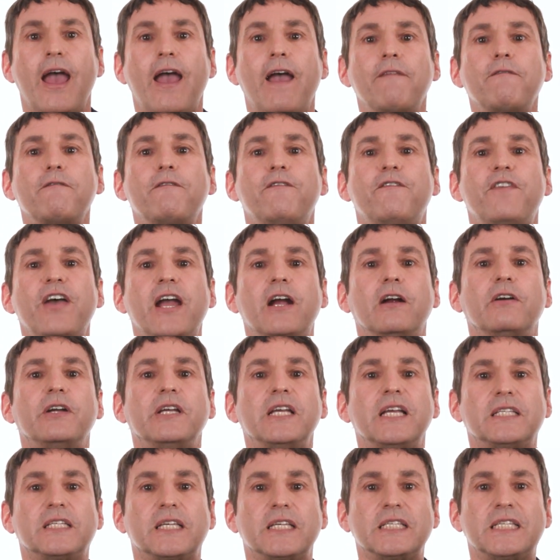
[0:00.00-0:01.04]
And
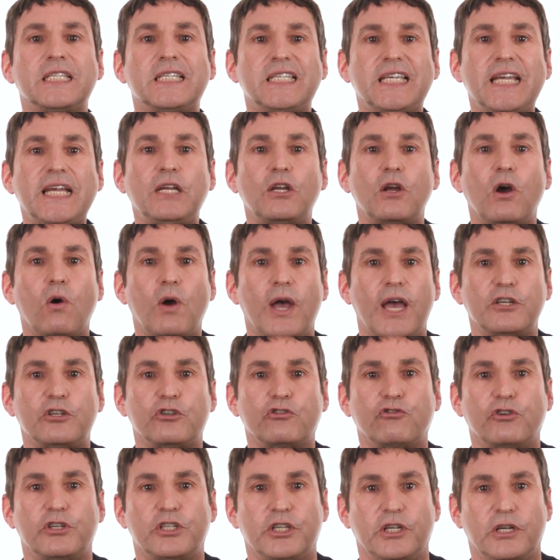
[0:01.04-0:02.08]
various
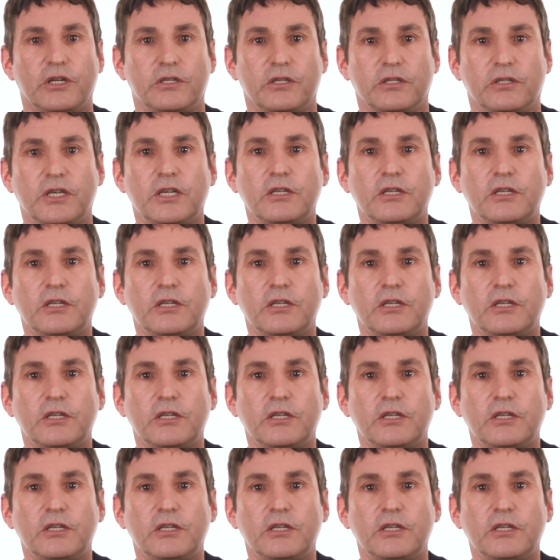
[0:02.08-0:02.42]
xenoestrogens.